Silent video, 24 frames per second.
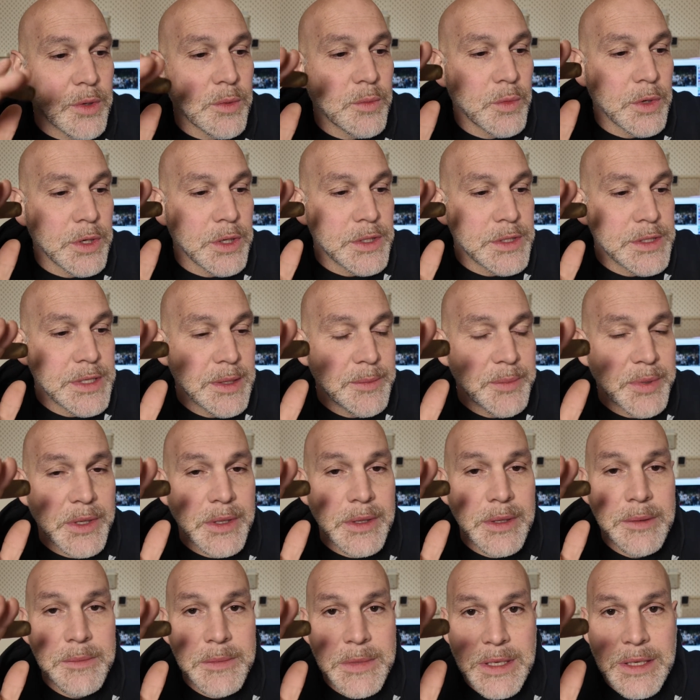we
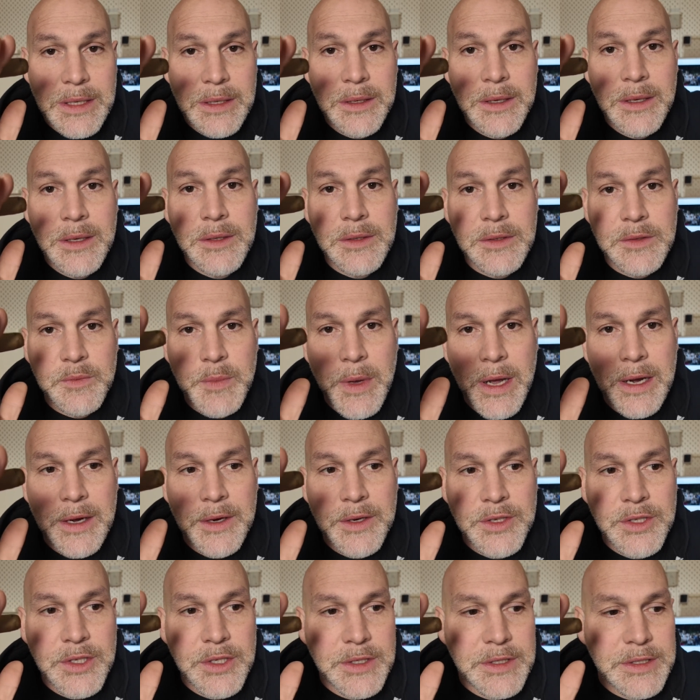typically mean
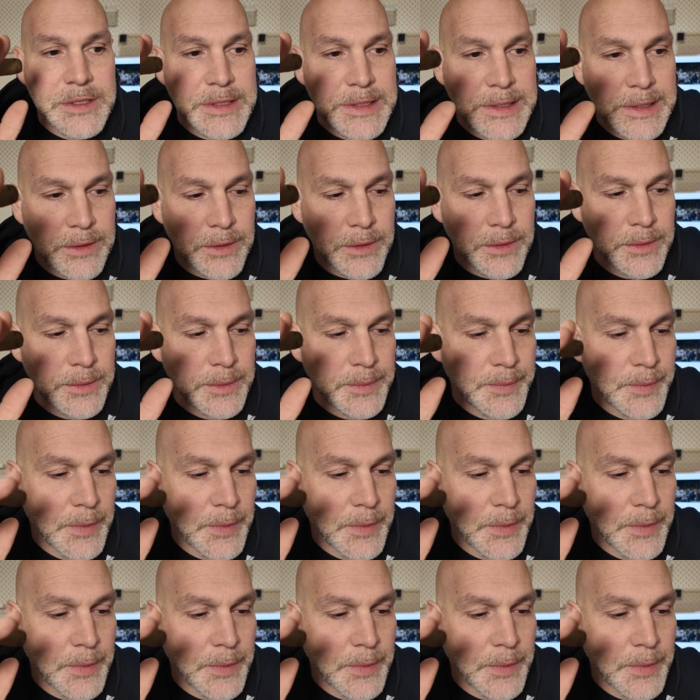Spanish cedar.